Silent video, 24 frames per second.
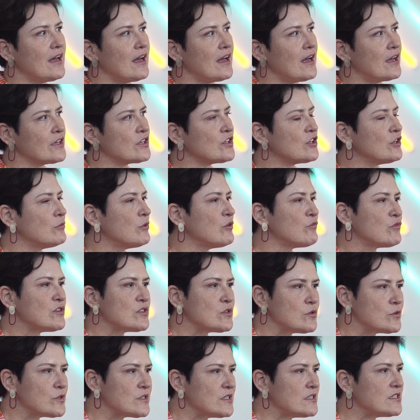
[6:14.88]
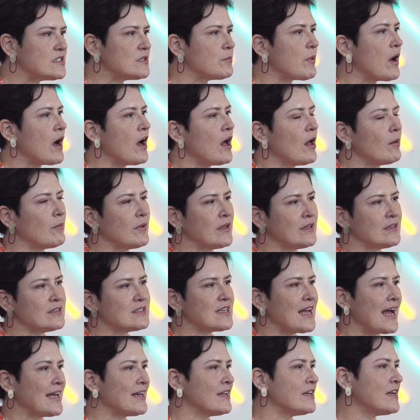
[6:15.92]
a human resources department
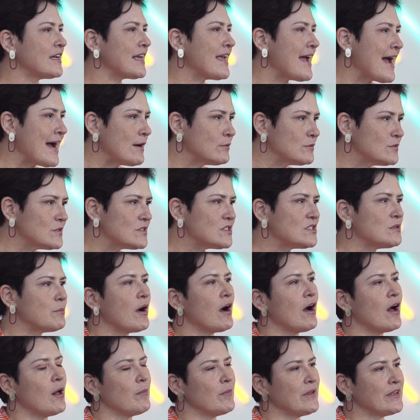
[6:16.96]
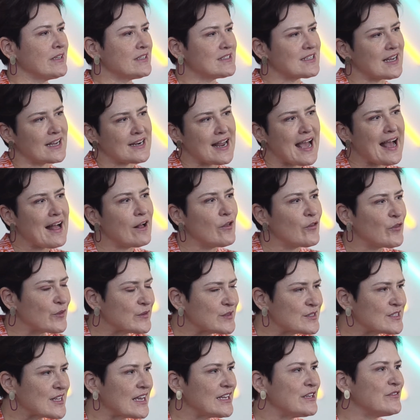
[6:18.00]
and an accounts department and a health
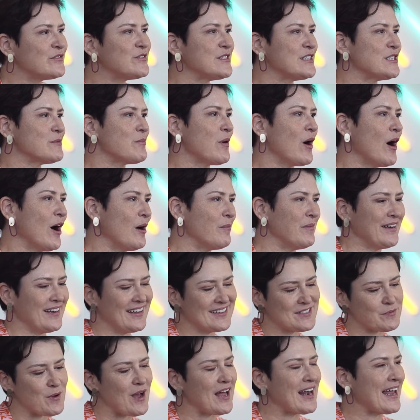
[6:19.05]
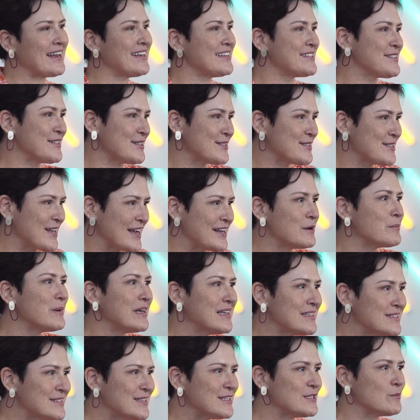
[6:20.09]
and safety department as well and a
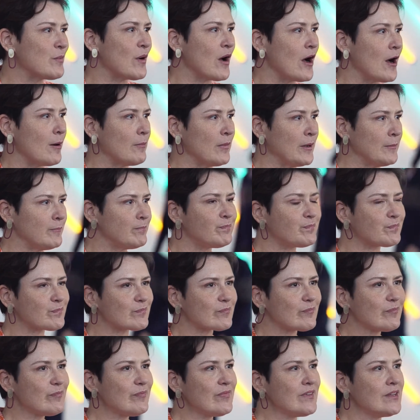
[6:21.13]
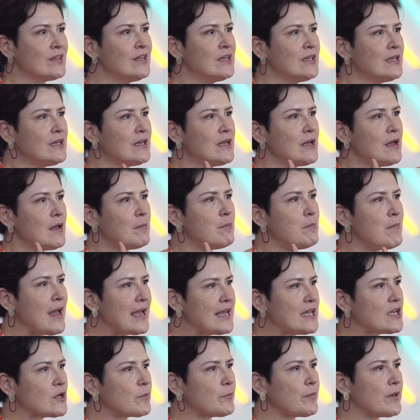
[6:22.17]
sustainability department,
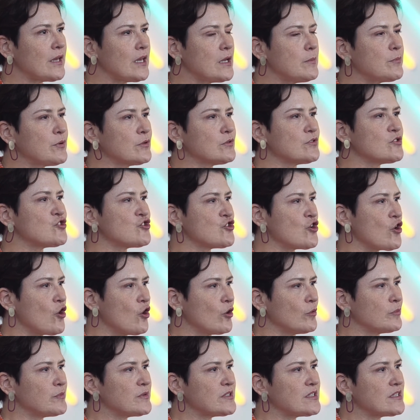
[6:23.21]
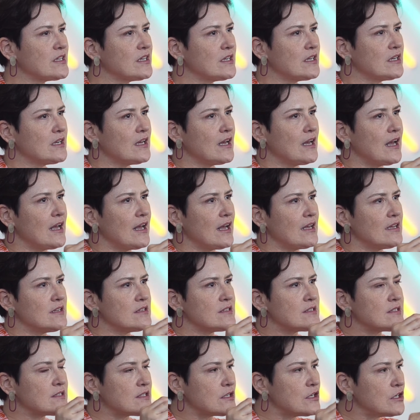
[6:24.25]
make people's jobs
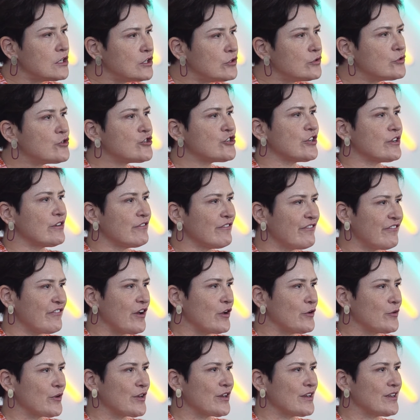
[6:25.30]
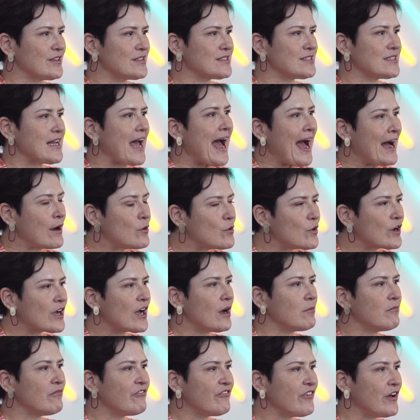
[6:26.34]
solution focused,
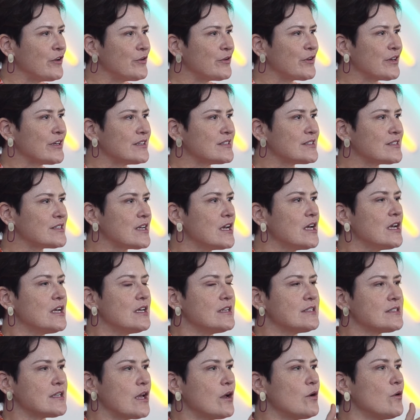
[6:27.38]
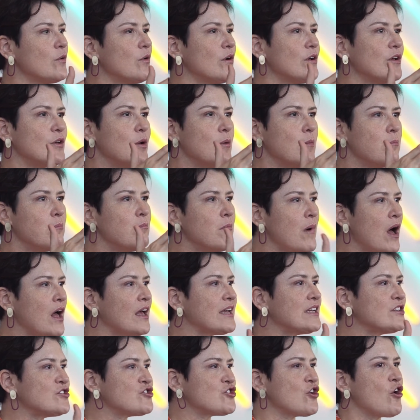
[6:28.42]
outcome focused. So
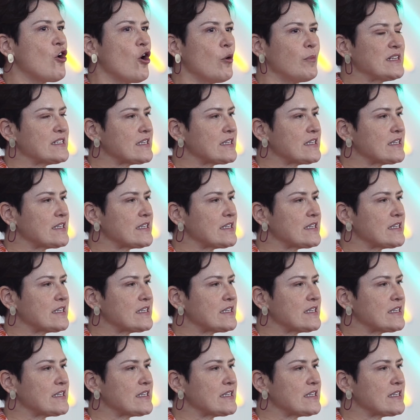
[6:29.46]
my job is